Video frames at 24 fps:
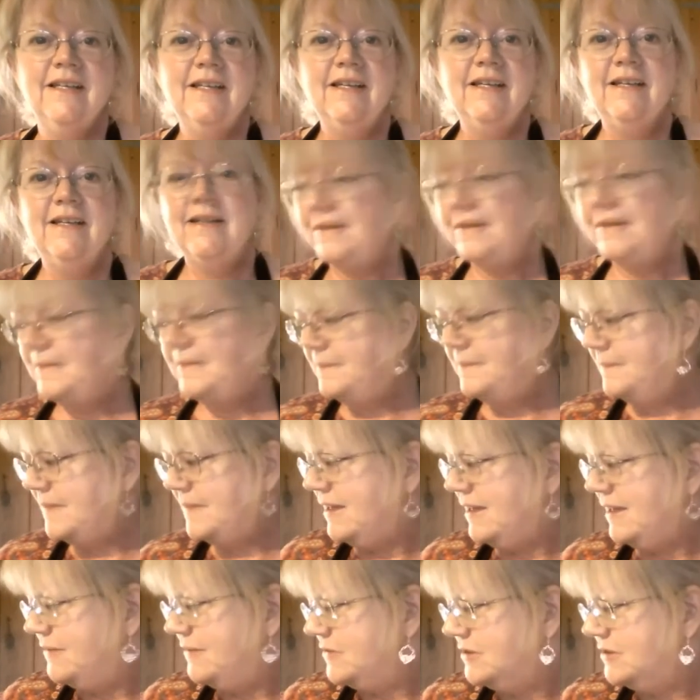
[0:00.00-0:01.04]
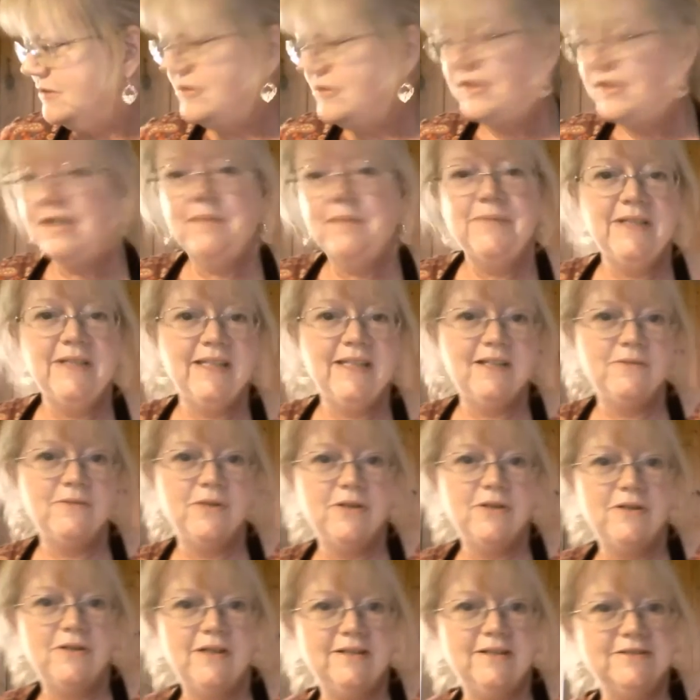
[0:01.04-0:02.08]
I'll have to look up again
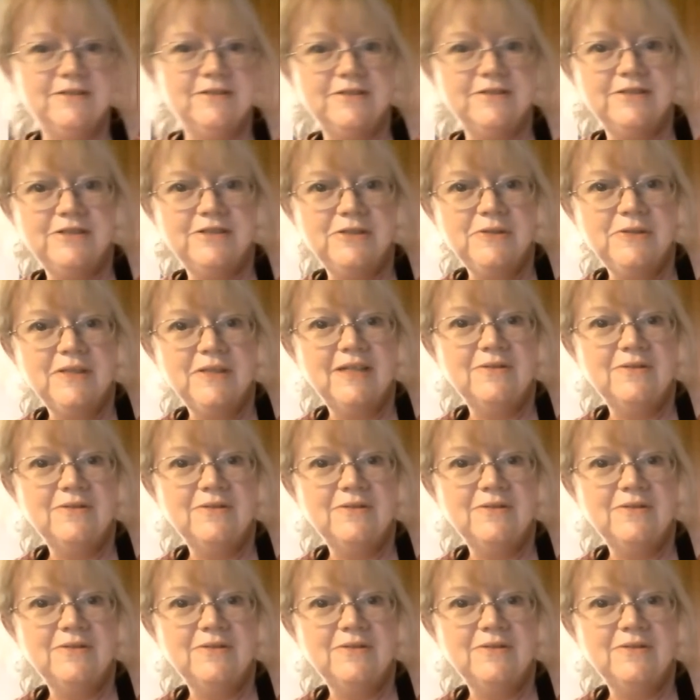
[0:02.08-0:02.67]
where I learned to do it.